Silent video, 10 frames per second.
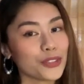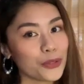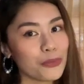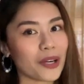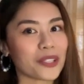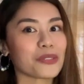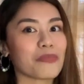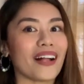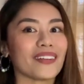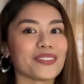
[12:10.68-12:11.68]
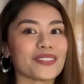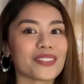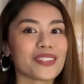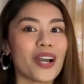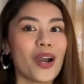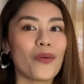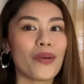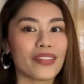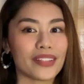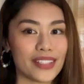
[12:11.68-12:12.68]
eat 2 marshmallows
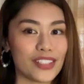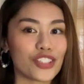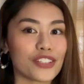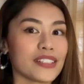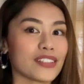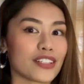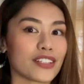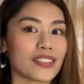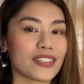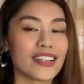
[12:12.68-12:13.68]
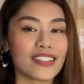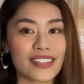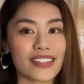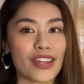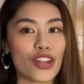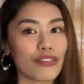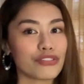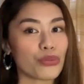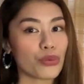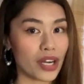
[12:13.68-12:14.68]
when the teacher returns instead of
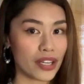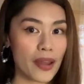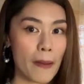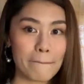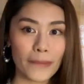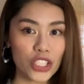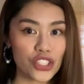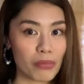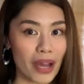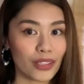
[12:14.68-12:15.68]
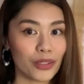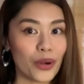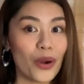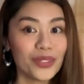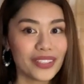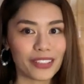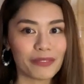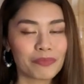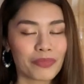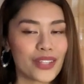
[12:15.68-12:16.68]
1 marshmallow only.
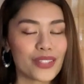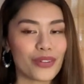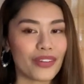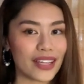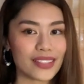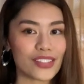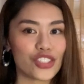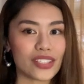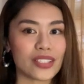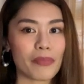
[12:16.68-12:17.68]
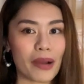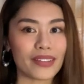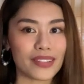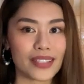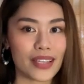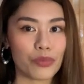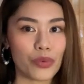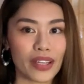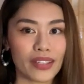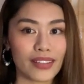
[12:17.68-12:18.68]
So that's just about the same
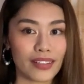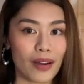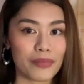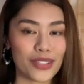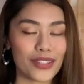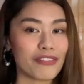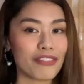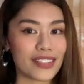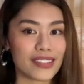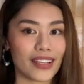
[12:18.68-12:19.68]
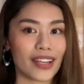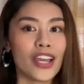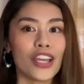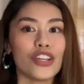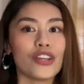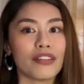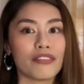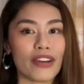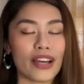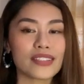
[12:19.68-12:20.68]
when it comes to investing. You
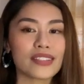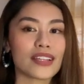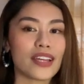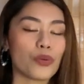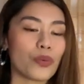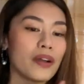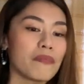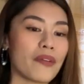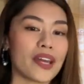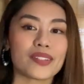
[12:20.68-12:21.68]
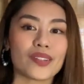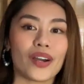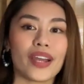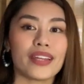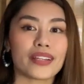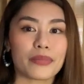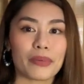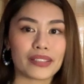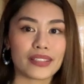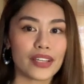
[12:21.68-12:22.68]
invest in 1 peso in
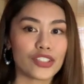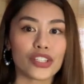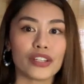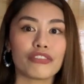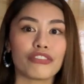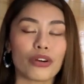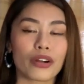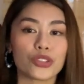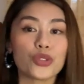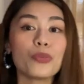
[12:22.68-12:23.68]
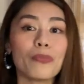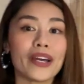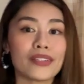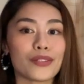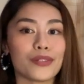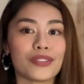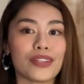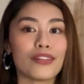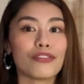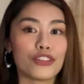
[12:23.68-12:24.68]
expectation for 2 pesos
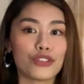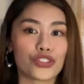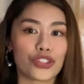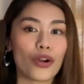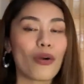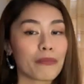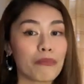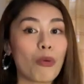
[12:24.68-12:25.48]
in the future or